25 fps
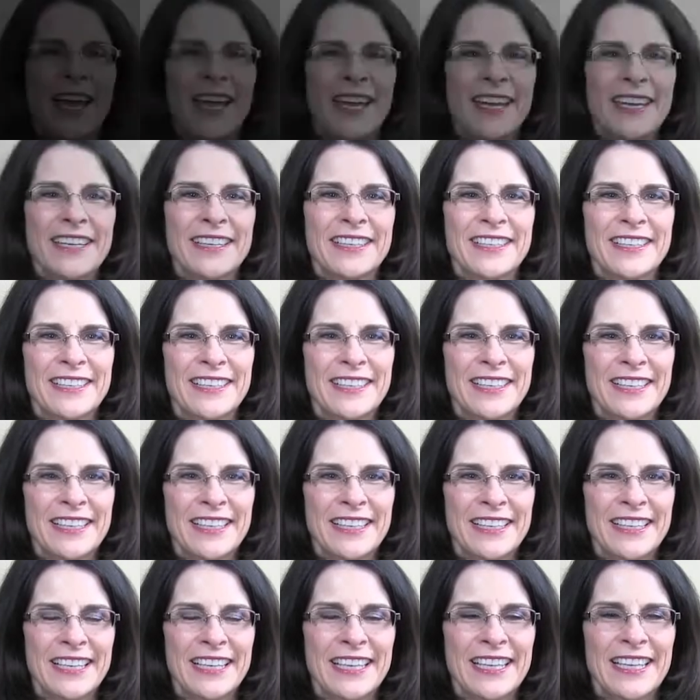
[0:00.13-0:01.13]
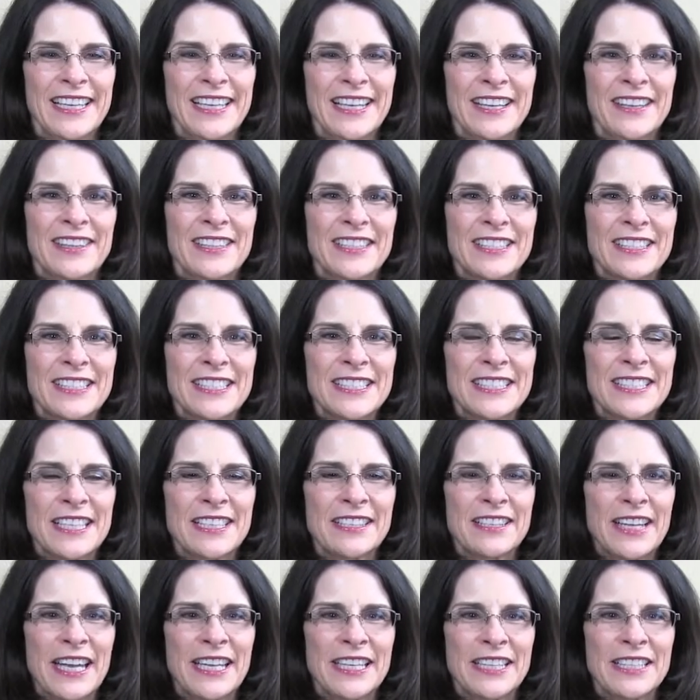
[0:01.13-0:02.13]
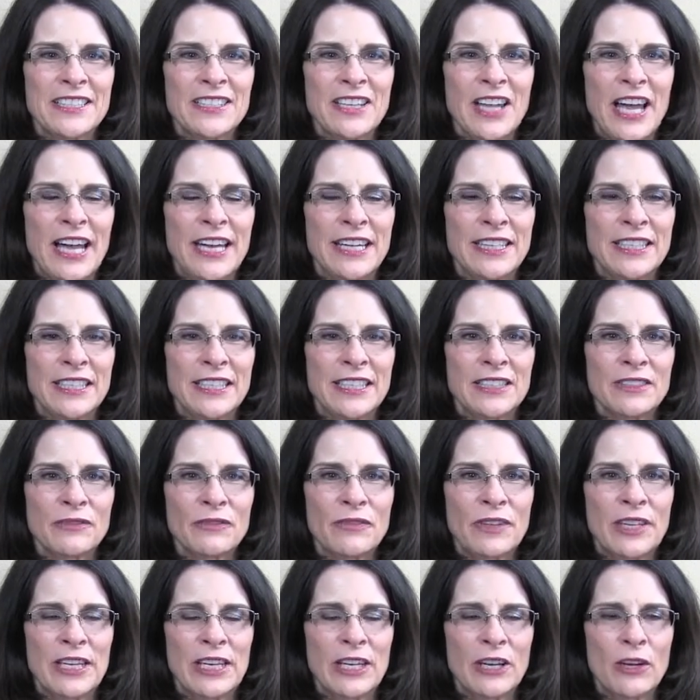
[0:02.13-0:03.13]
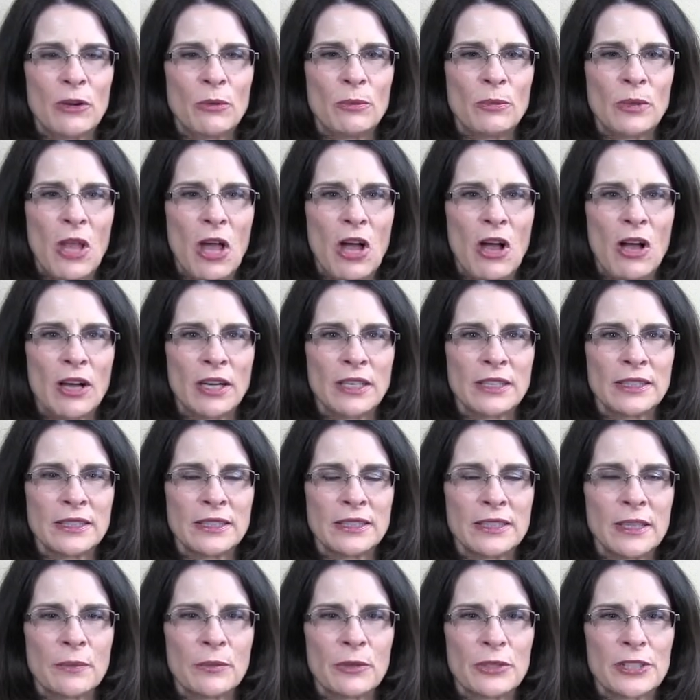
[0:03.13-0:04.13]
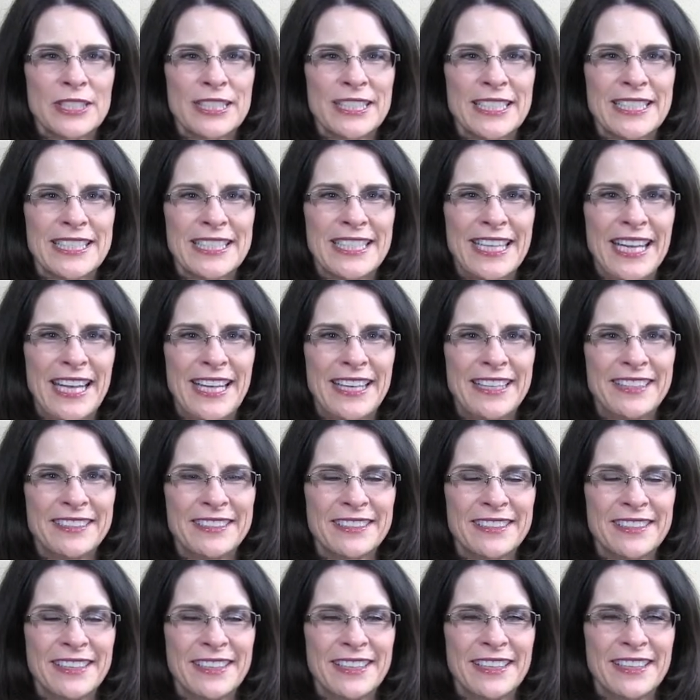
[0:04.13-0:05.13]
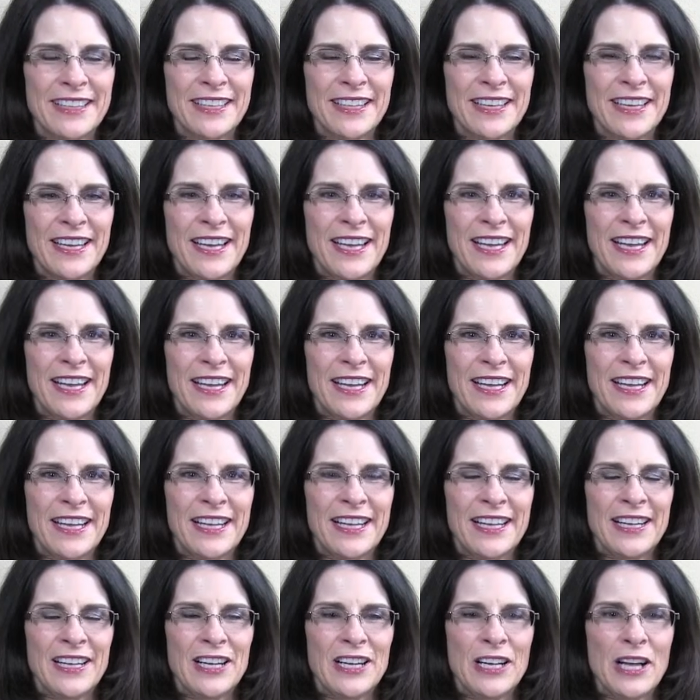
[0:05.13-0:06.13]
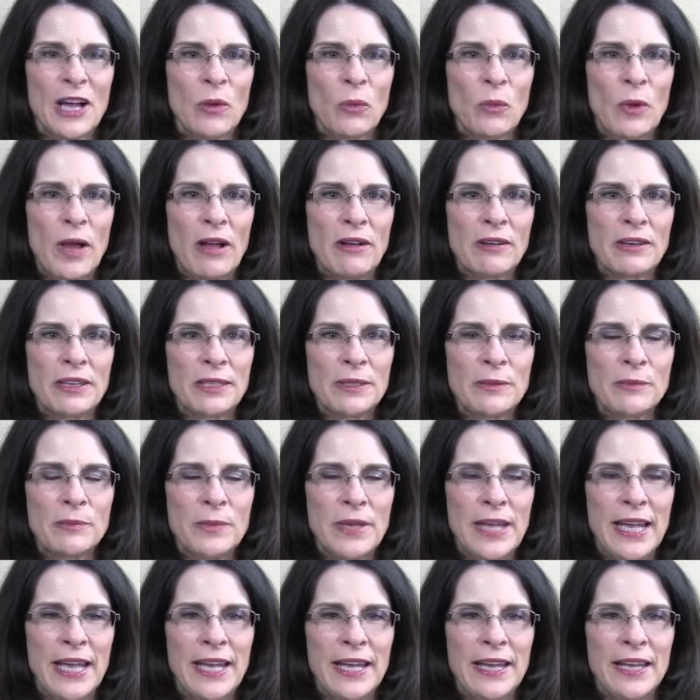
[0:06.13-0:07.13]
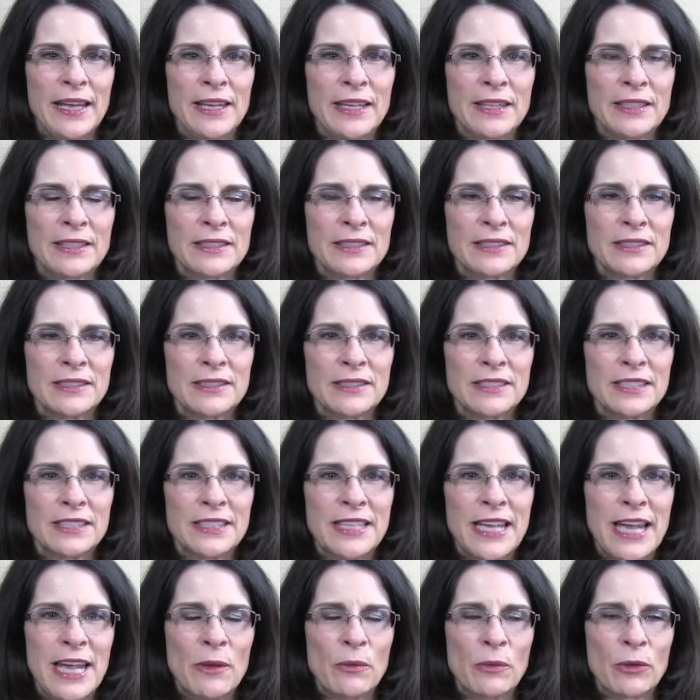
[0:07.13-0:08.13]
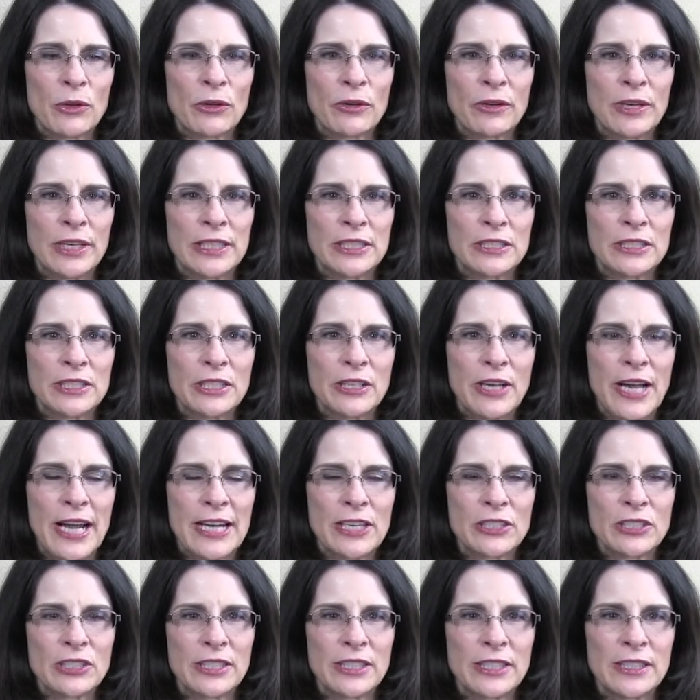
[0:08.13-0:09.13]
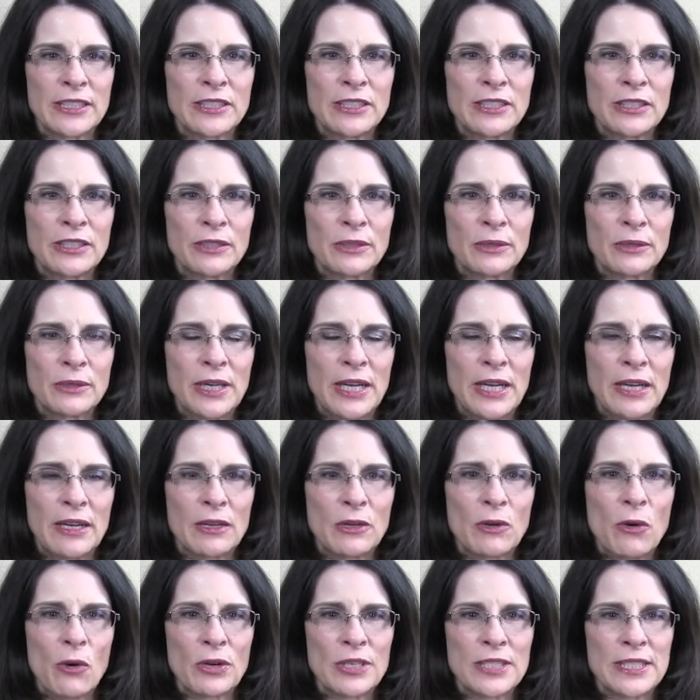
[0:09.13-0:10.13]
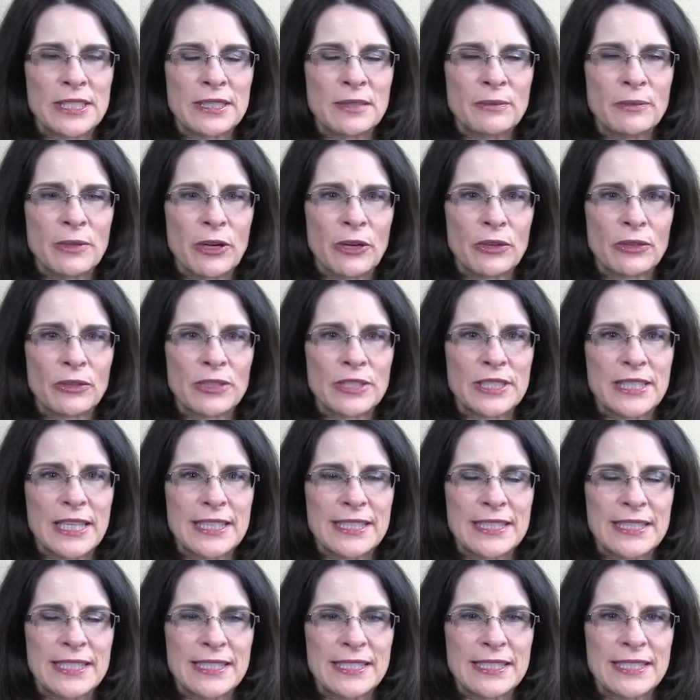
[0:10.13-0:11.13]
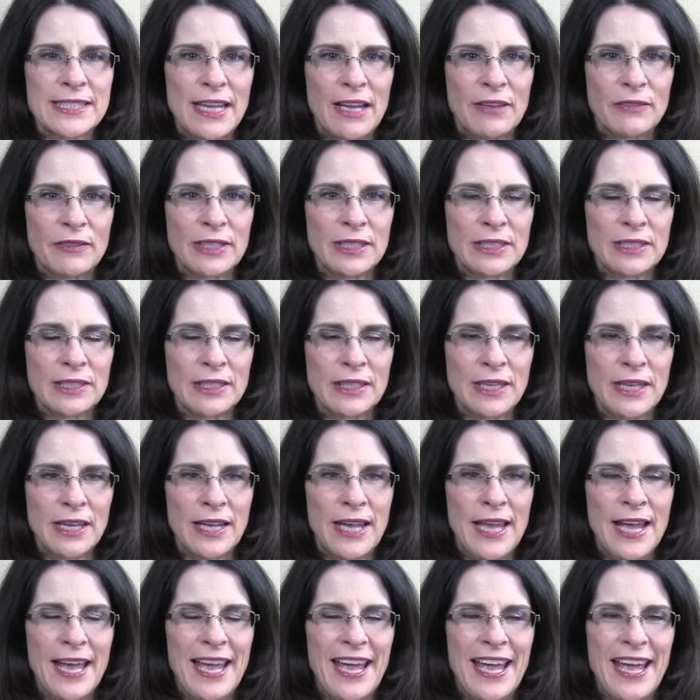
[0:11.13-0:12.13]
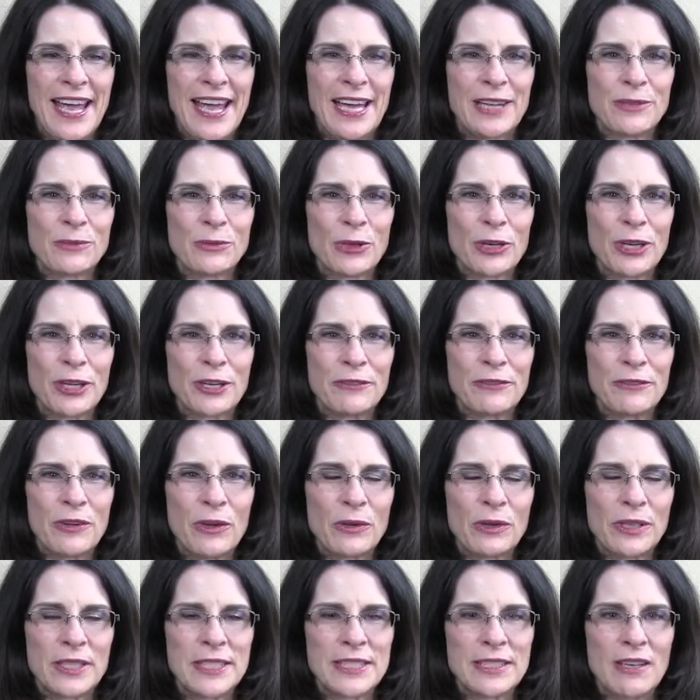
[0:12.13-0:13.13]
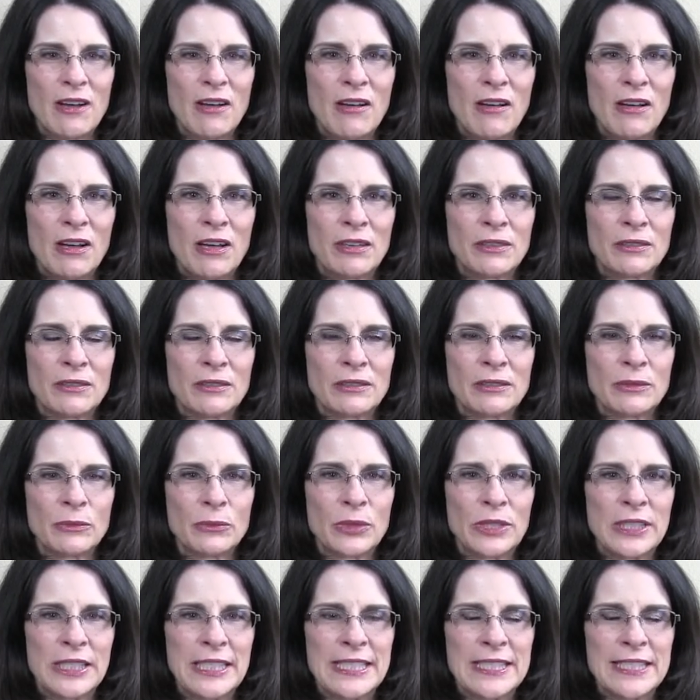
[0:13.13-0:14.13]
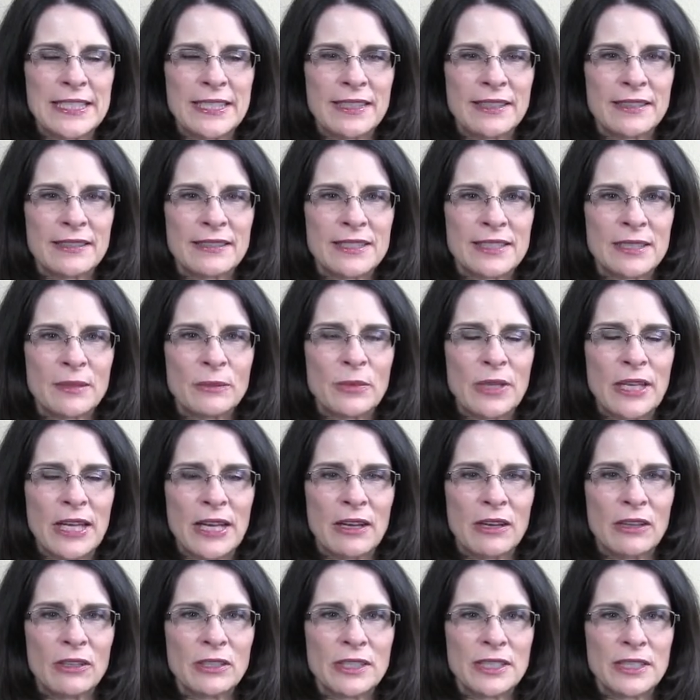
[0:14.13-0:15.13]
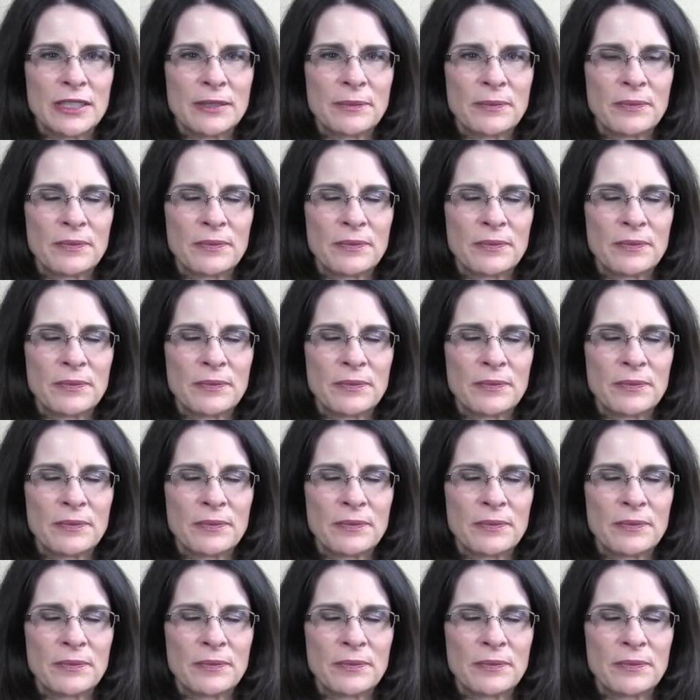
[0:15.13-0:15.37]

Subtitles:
Hi, this is Elaine Enlightening, video blog number 16. Welcome, and today we're going to actually do a Course in Miracles lesson 7, and we're going to focus on releasing some guilt.